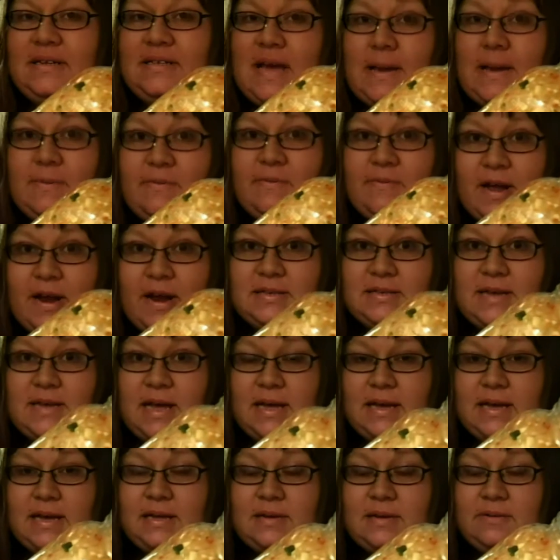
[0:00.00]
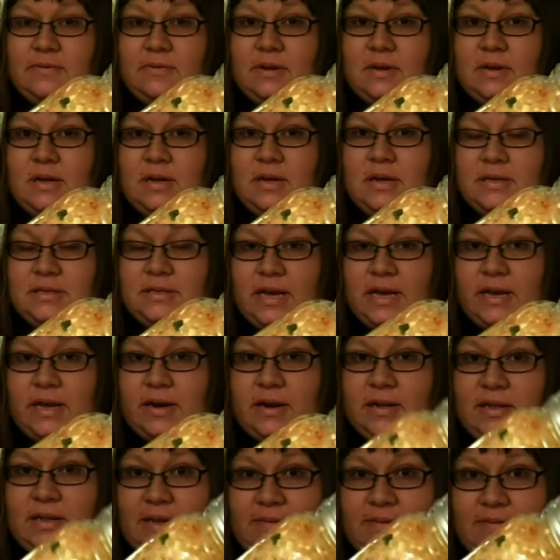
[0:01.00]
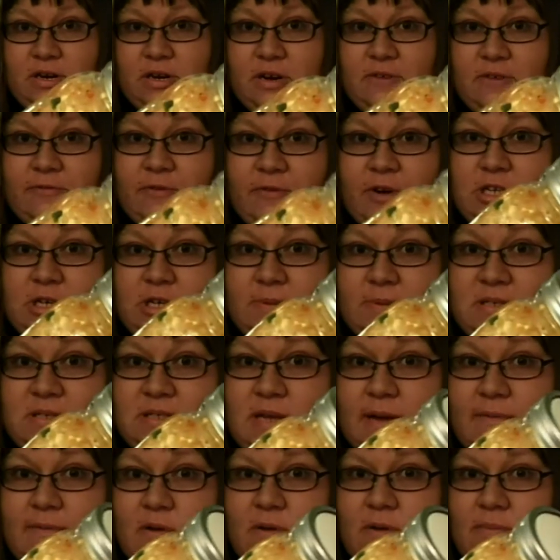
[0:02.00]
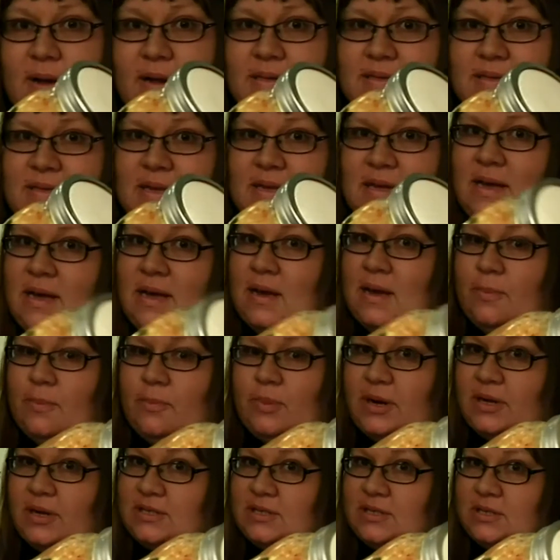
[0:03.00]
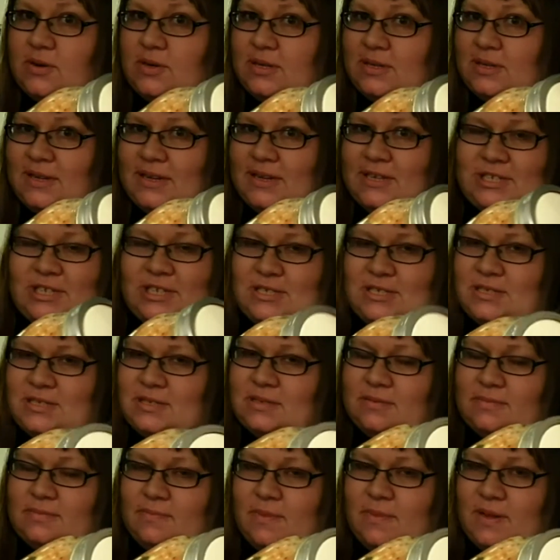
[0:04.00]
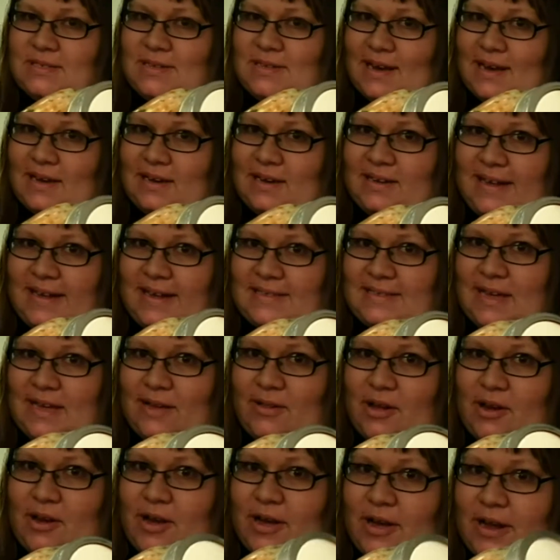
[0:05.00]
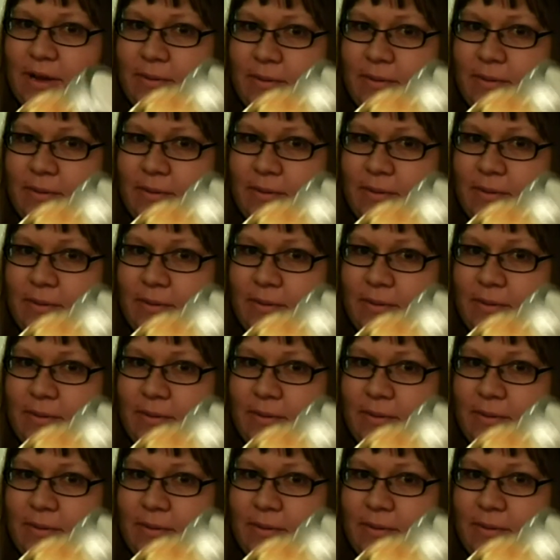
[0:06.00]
any type of airtight container and leave it in your fridge up to several months, but it's so delicious, it's not going to last that long